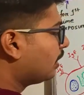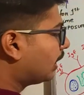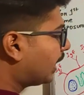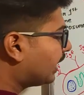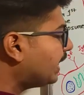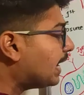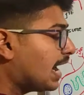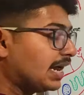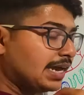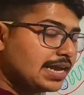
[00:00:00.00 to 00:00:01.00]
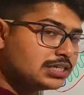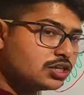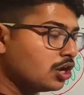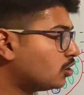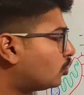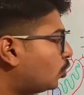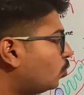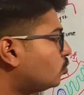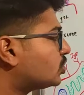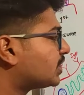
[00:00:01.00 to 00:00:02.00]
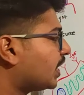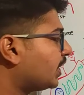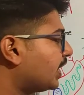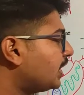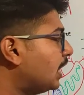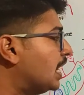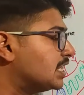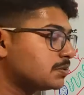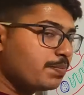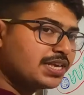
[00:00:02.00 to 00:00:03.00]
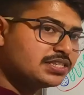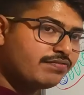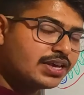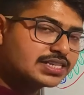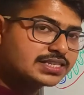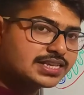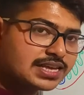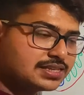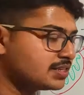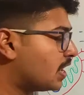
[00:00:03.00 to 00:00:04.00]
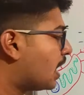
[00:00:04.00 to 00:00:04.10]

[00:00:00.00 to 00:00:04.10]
getting attached to certain specific cells